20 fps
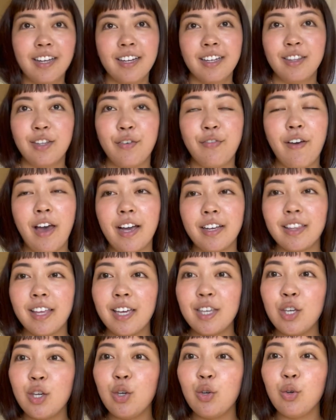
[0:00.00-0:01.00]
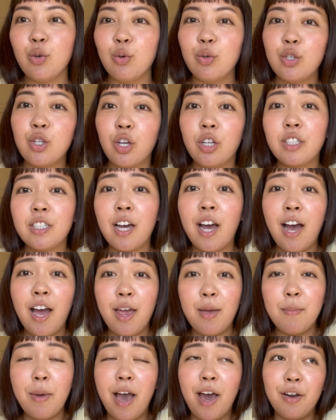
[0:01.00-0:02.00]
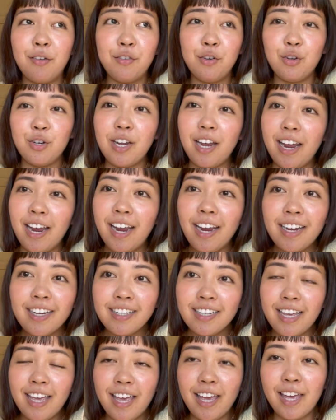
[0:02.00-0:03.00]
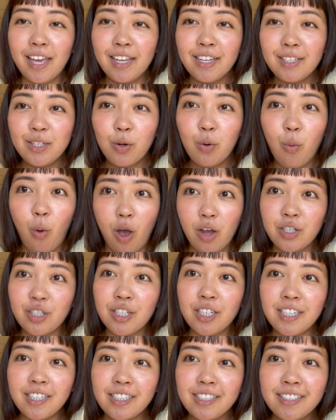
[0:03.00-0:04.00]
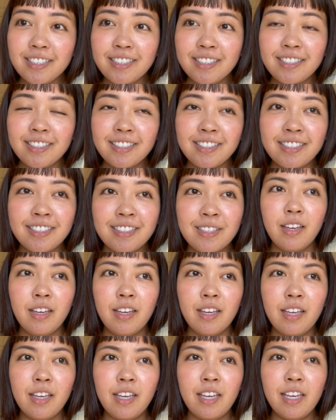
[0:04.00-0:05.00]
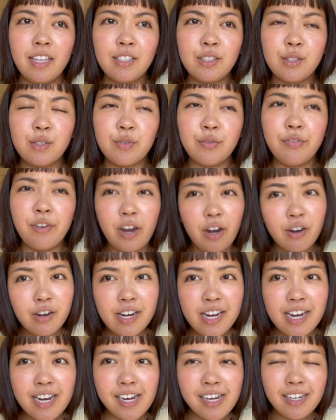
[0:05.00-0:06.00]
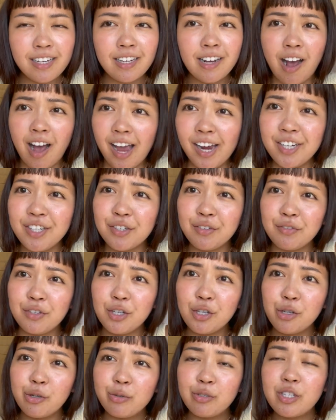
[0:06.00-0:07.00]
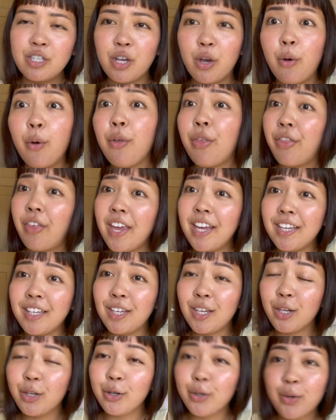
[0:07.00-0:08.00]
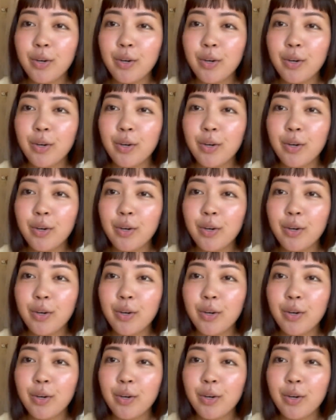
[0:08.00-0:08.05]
The fact that you took time out of your day and watching is very kind of you, so thank you.